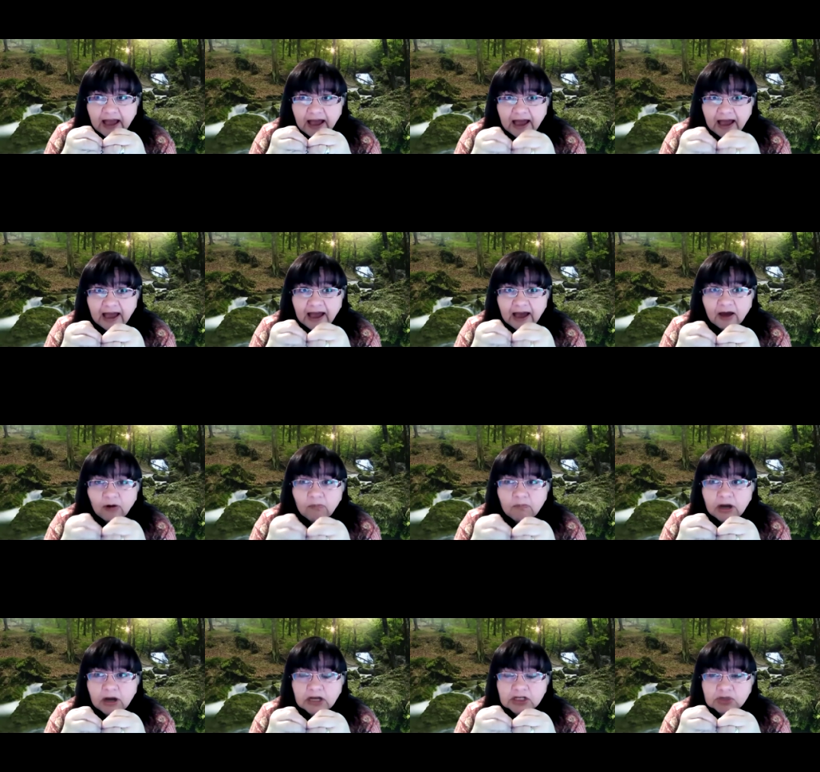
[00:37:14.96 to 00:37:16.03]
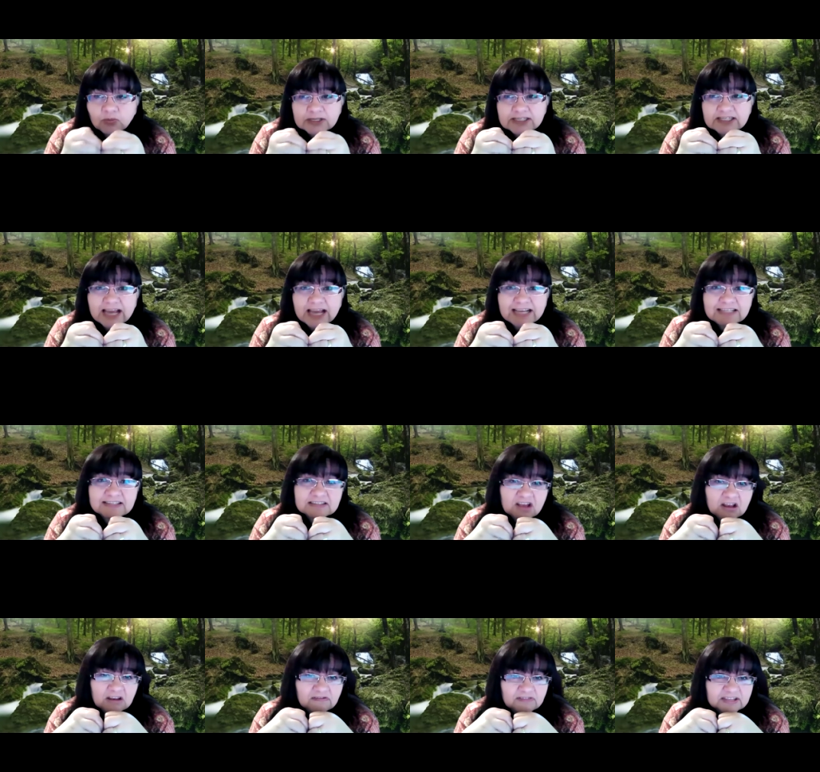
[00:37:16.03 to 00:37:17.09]
how much and what size is
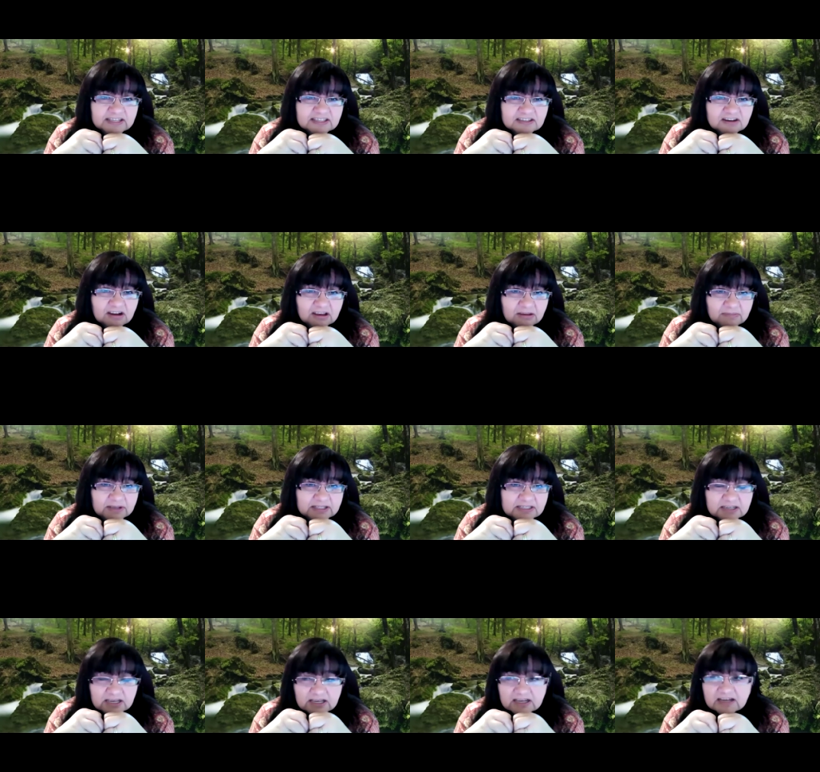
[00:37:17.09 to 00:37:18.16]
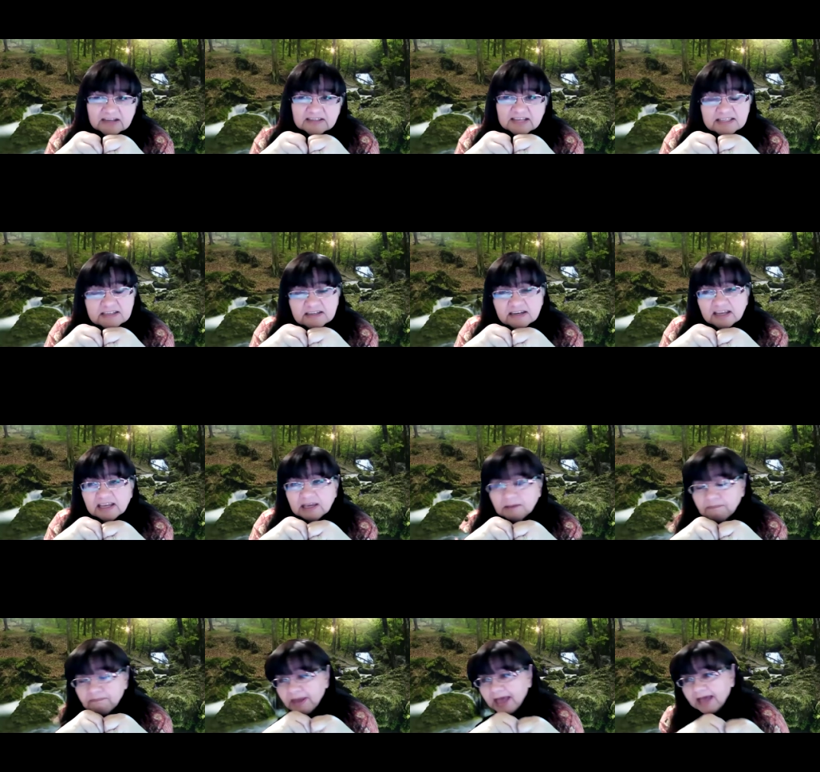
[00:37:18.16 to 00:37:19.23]
all of these documents, because that's going to
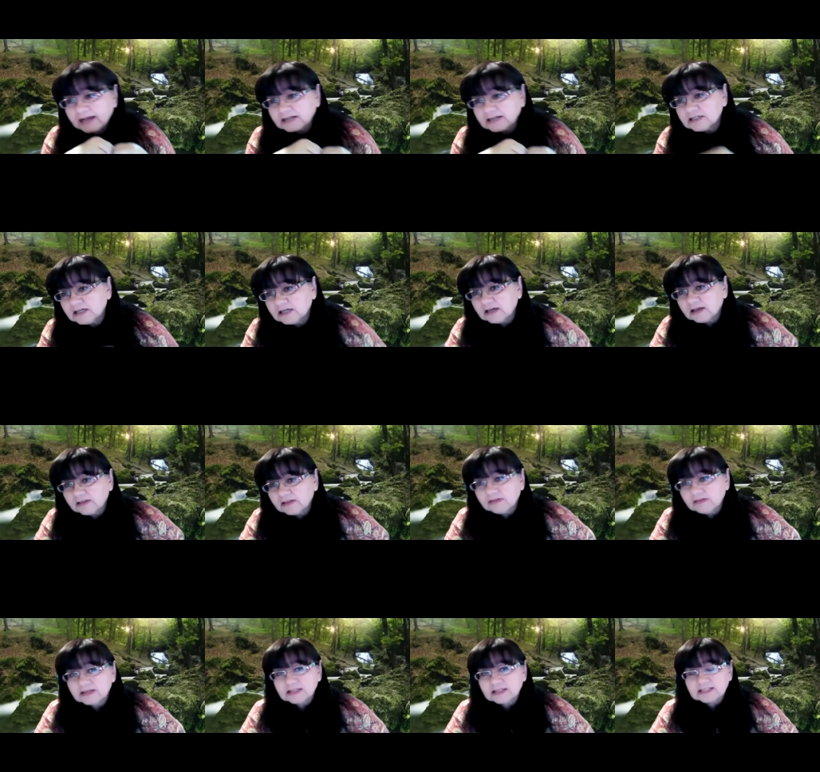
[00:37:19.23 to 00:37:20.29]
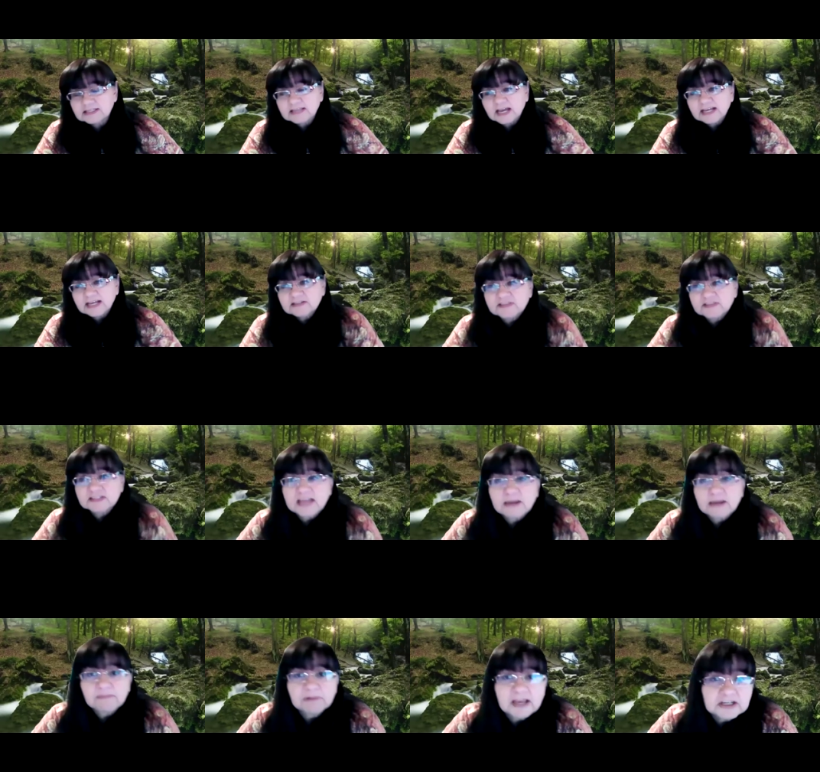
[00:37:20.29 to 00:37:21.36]
impact the size of this
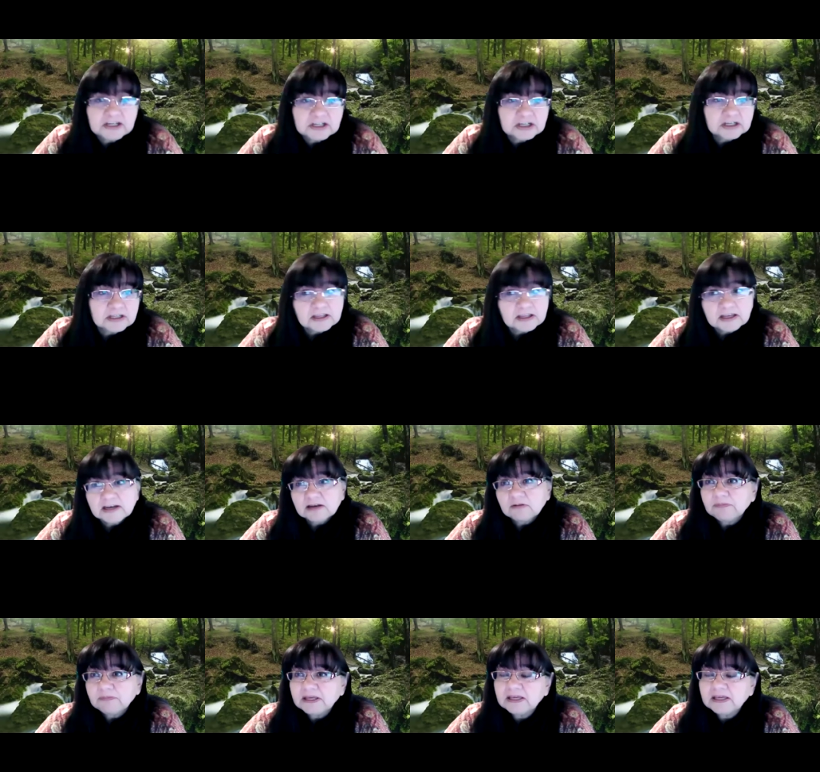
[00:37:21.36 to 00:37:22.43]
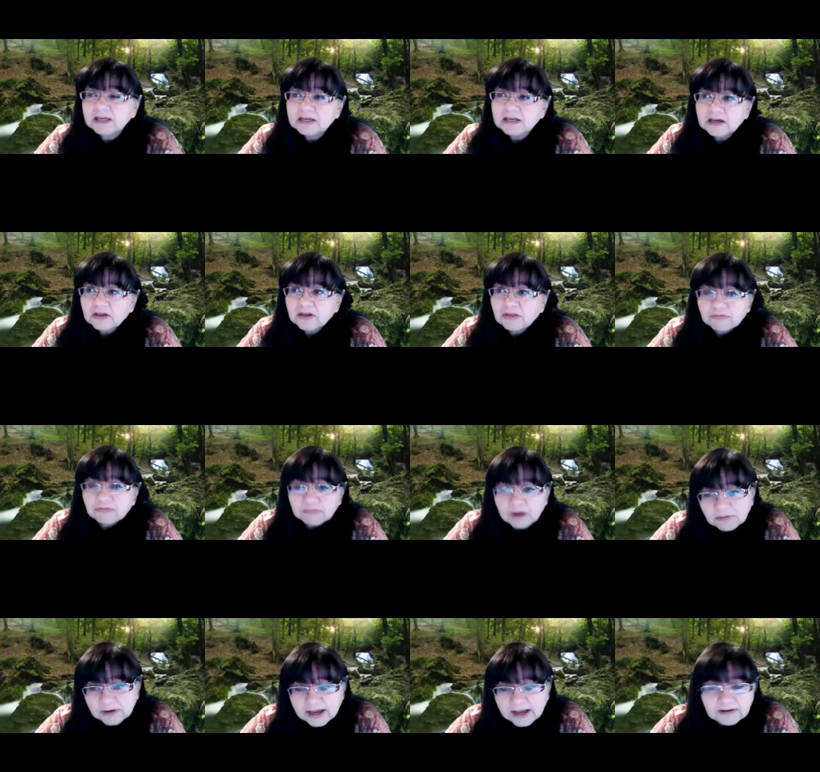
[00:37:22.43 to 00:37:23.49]
application, and then it'll be
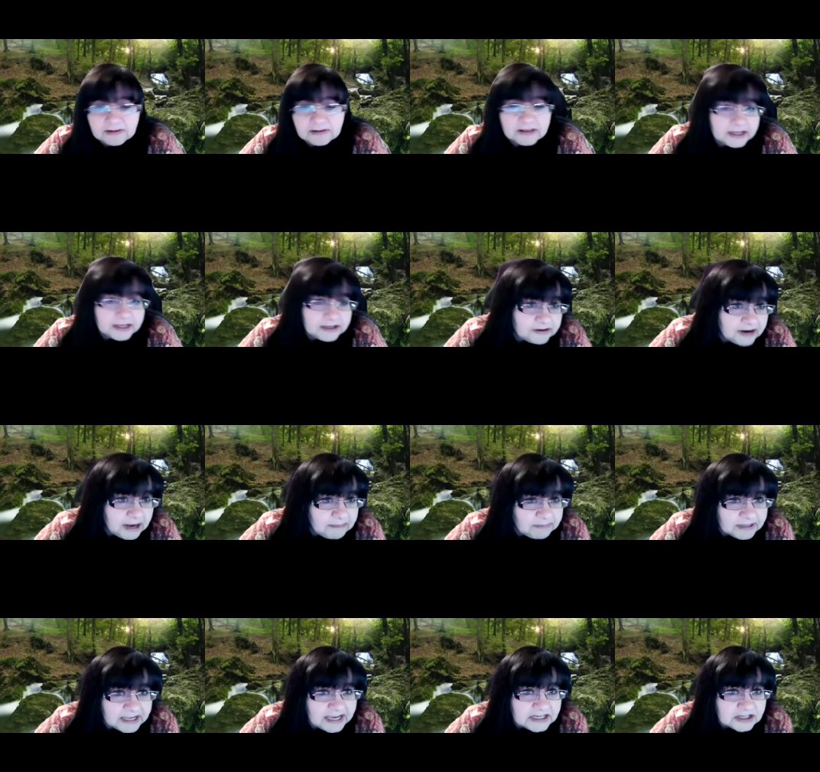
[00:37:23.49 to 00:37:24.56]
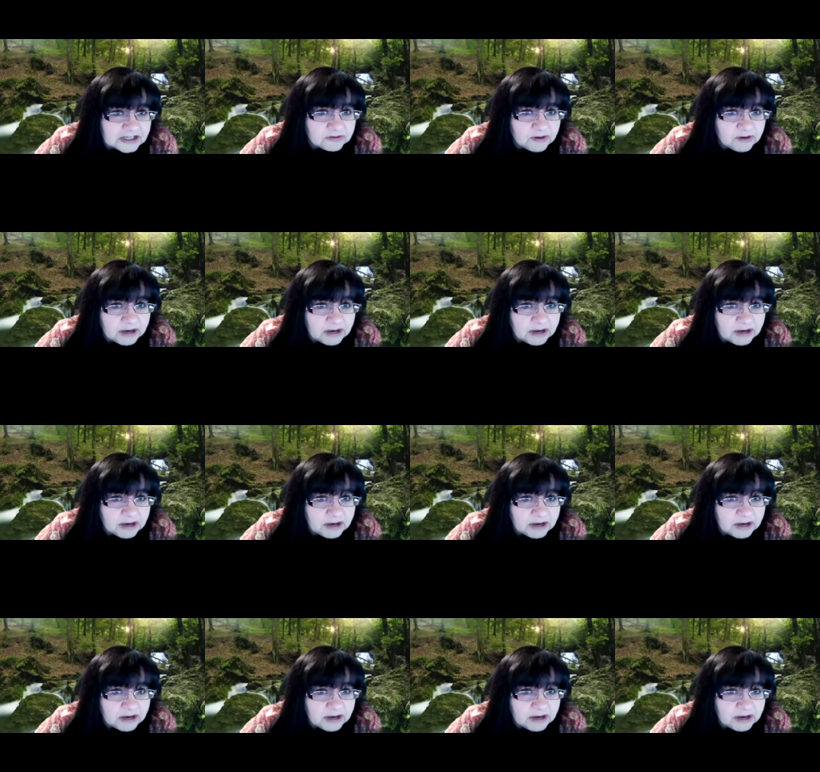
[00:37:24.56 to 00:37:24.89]
thrown out like your application